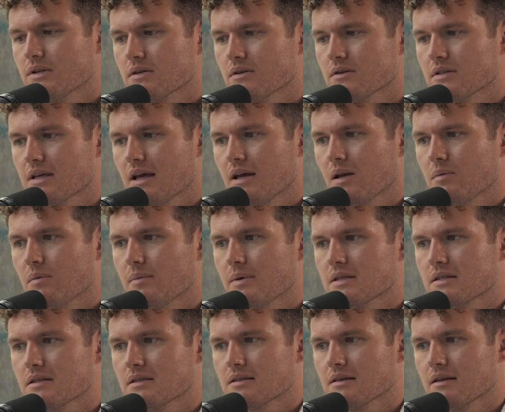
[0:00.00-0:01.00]
So setting up a
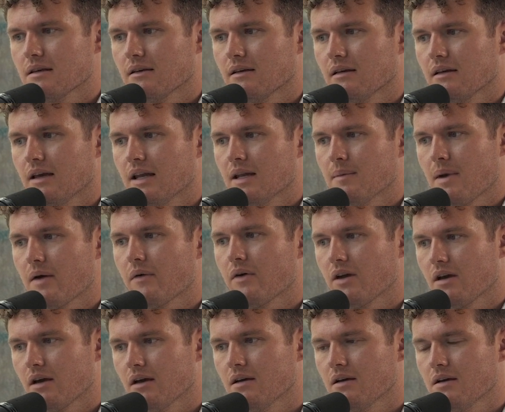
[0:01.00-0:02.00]
business in
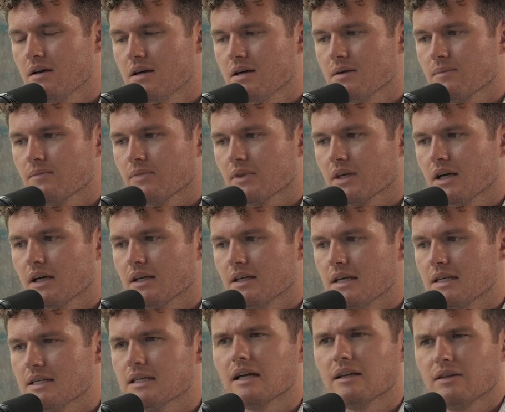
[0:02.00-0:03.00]
America,
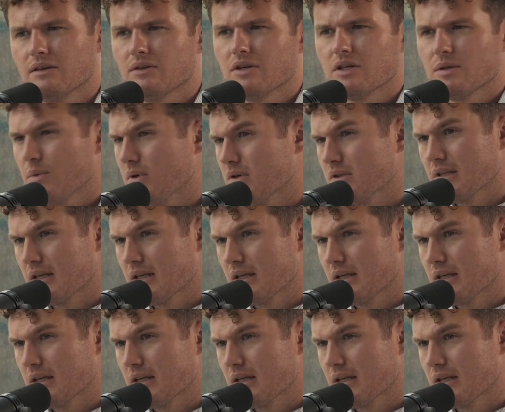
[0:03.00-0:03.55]
DC, distribution